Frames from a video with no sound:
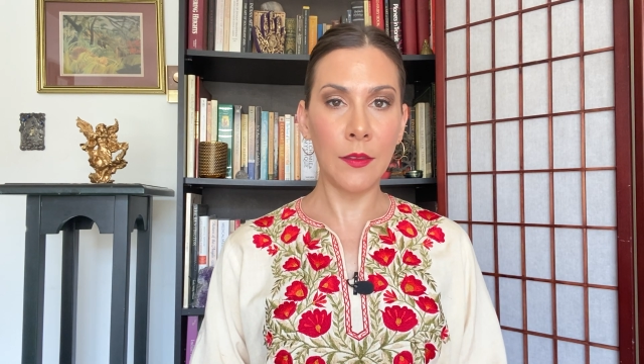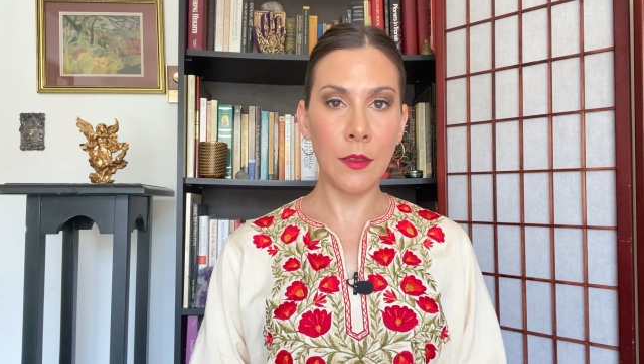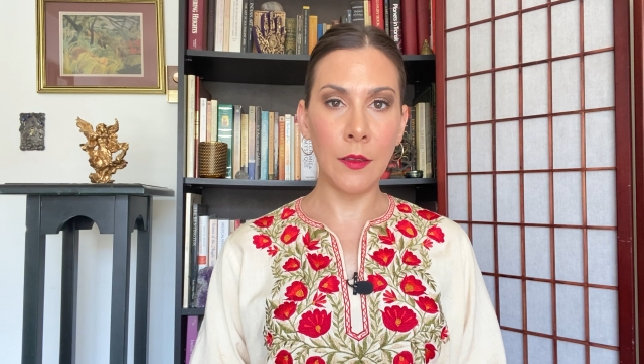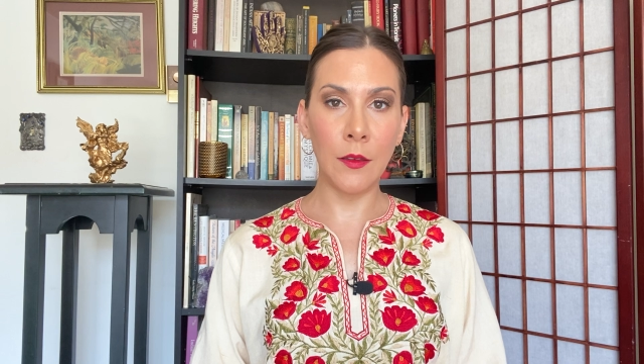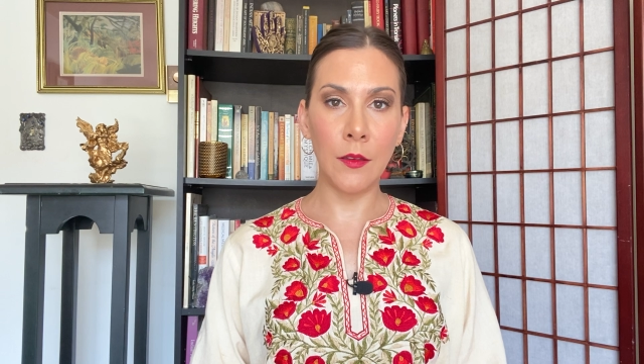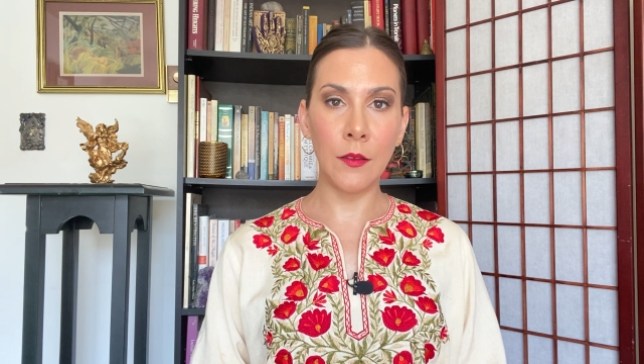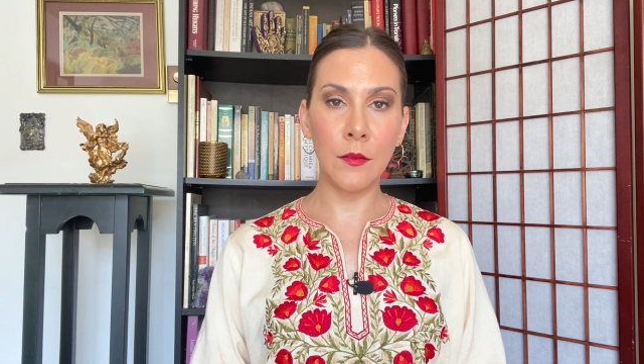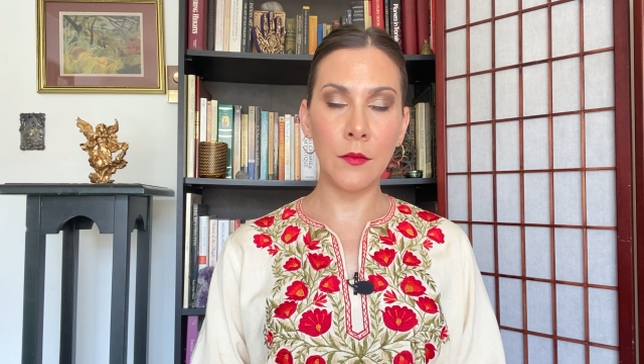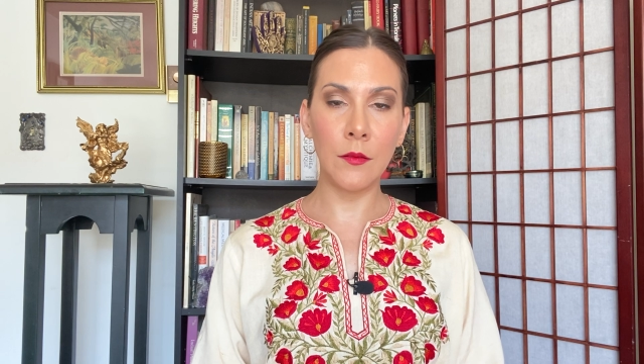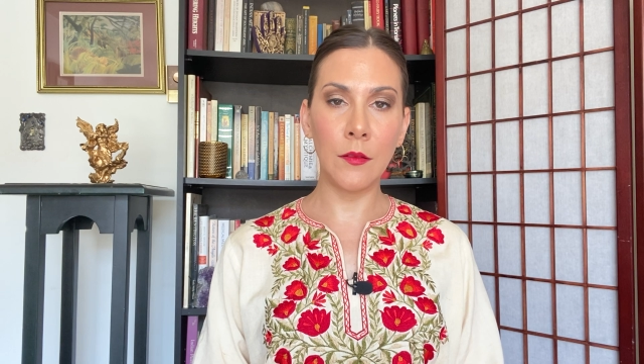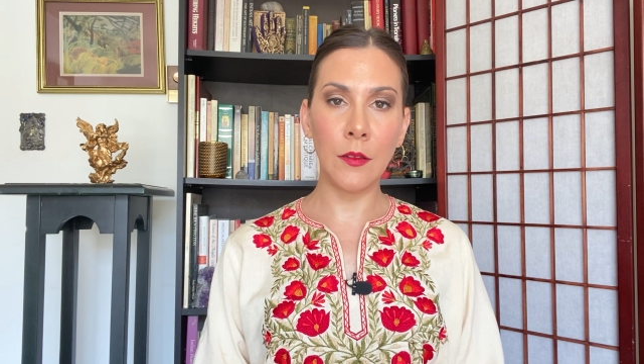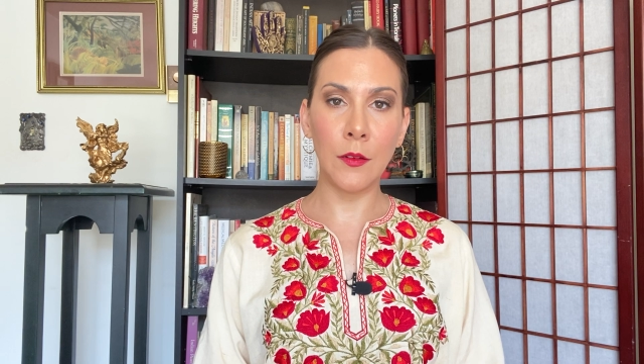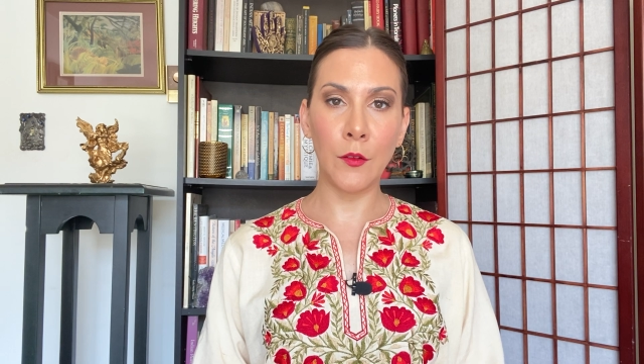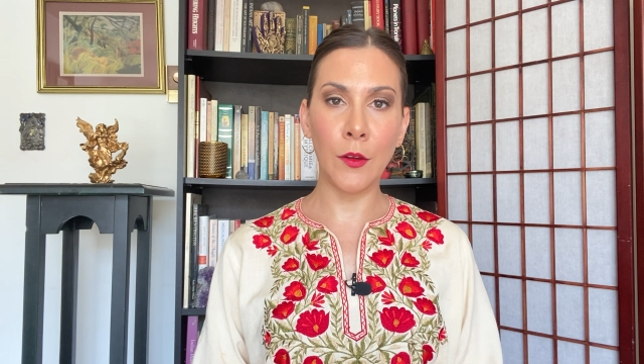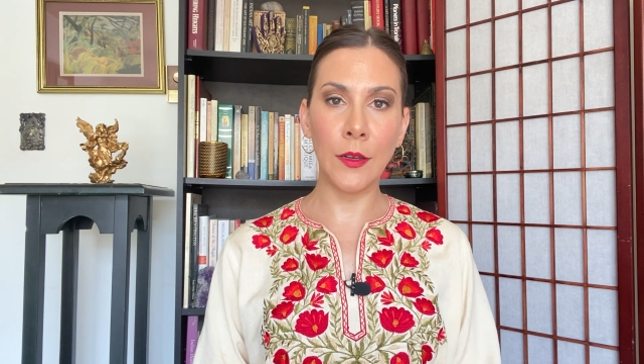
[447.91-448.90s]
a
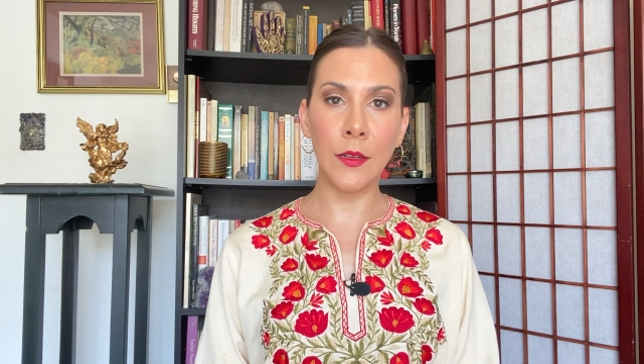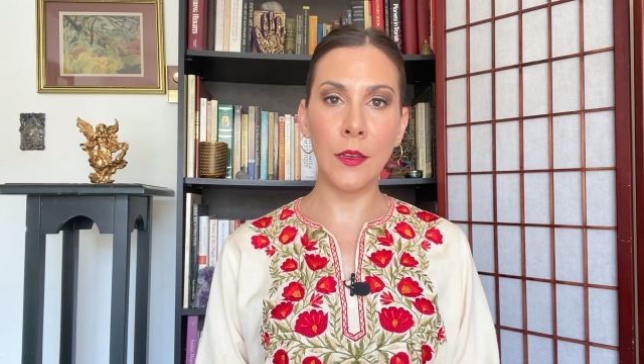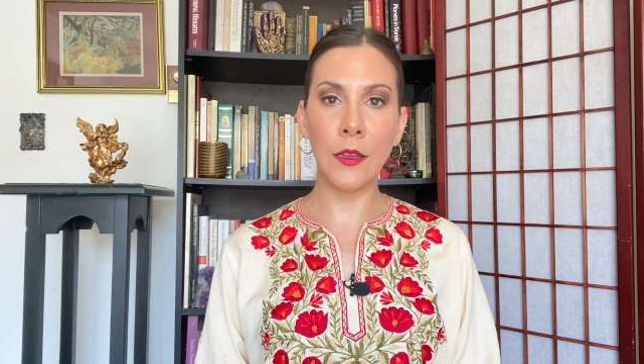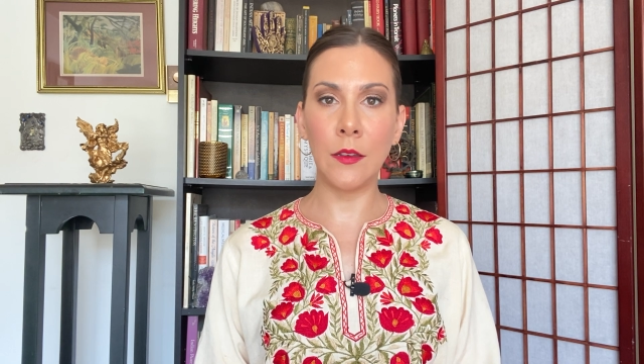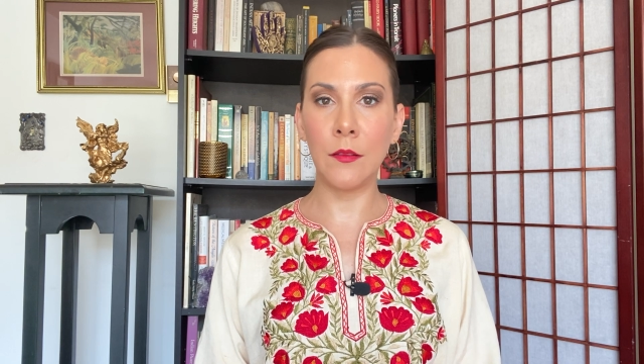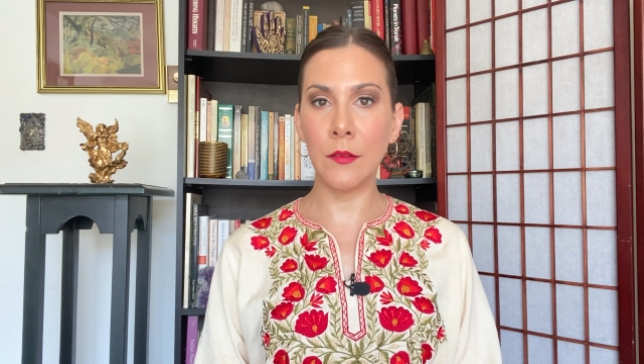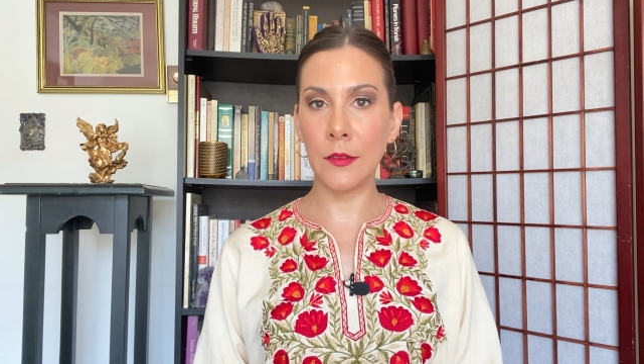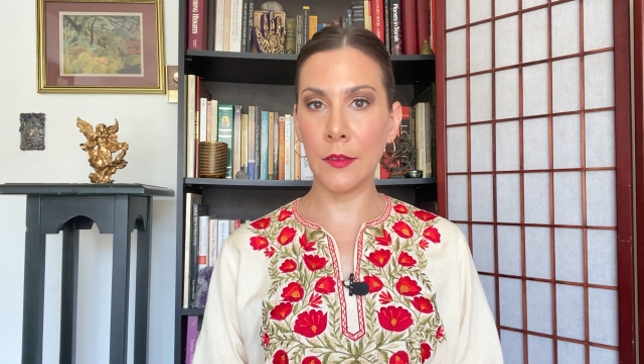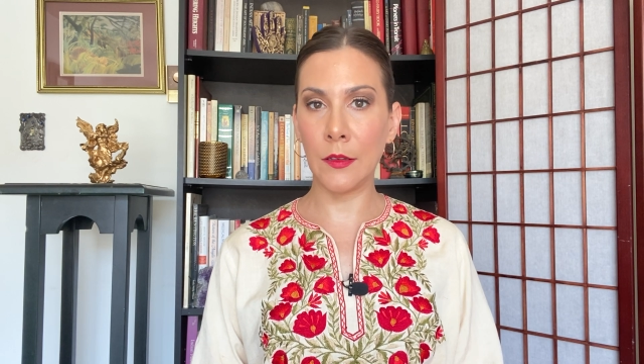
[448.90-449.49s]
accredited,